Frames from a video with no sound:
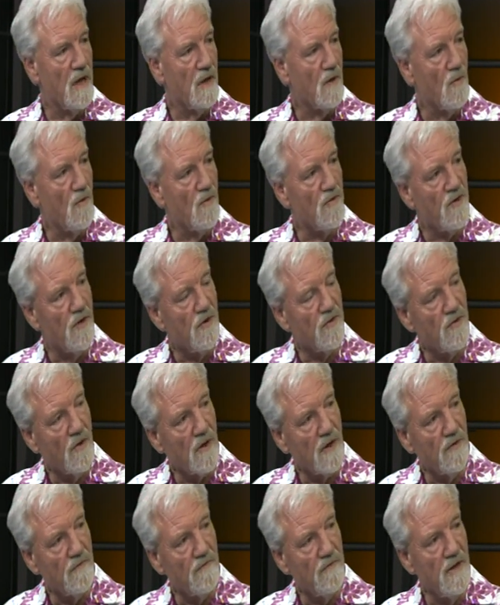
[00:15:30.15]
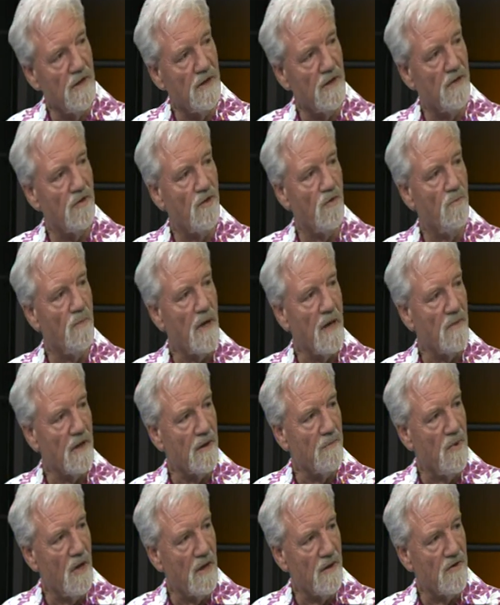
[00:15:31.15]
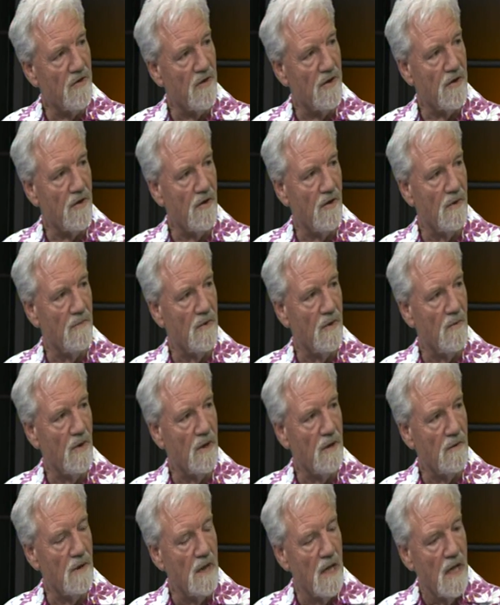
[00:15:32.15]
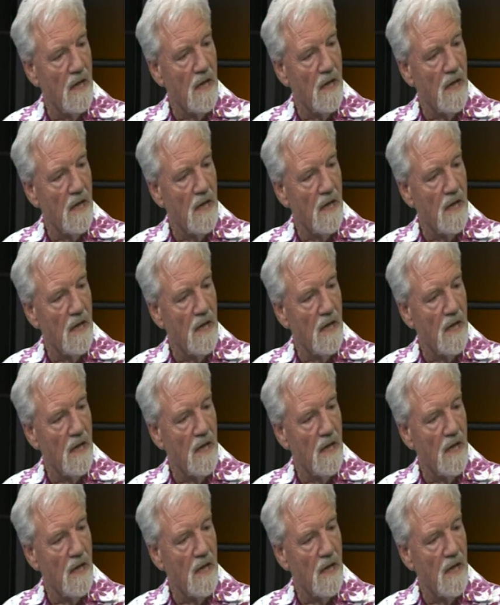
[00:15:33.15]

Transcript: and also it's not going to feed into public policy terribly well.